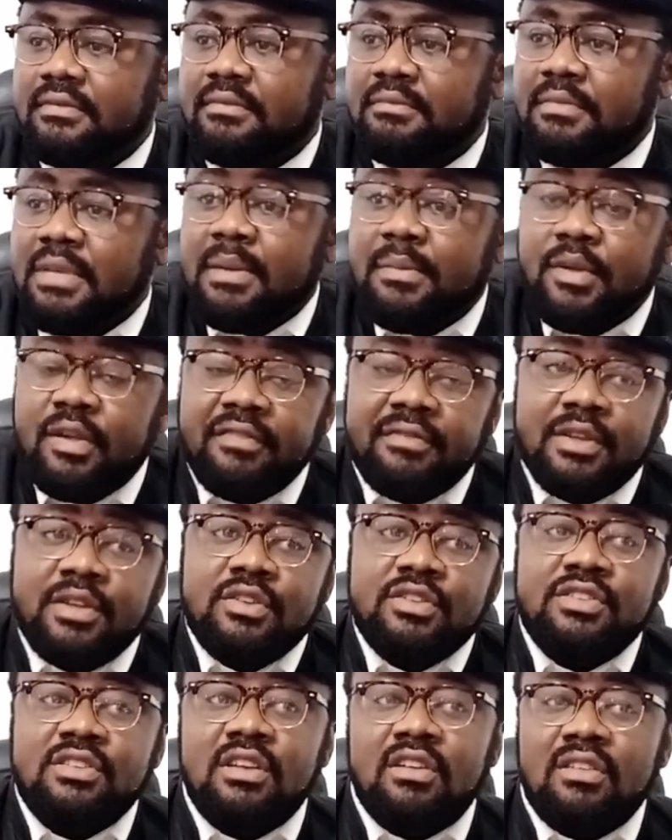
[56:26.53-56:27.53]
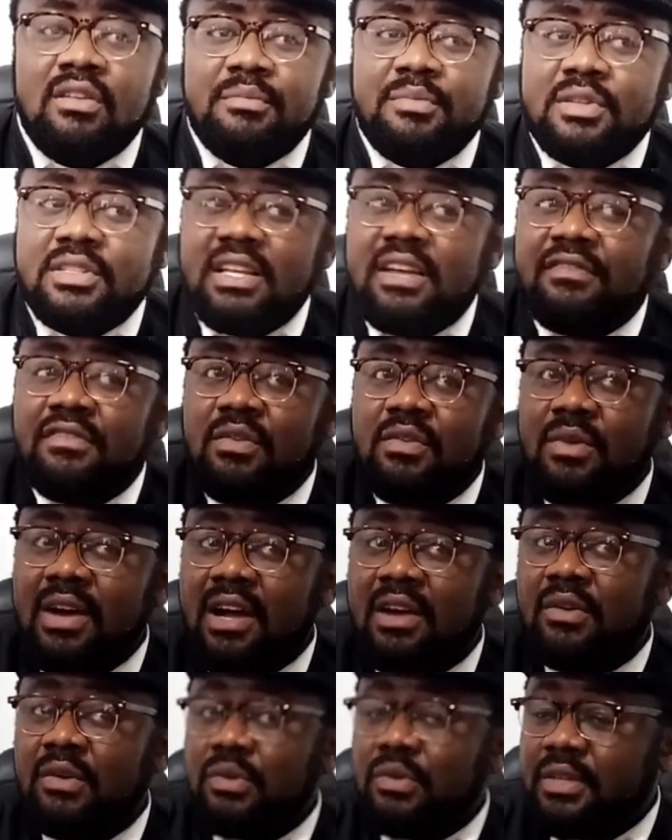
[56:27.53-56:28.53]
Maybe you've been using your computer for
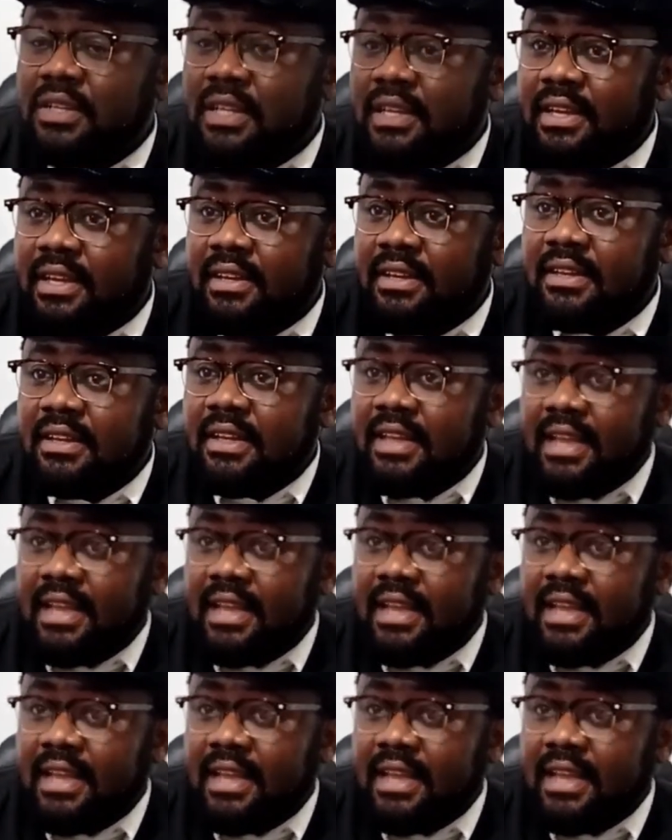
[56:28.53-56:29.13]
1 whole year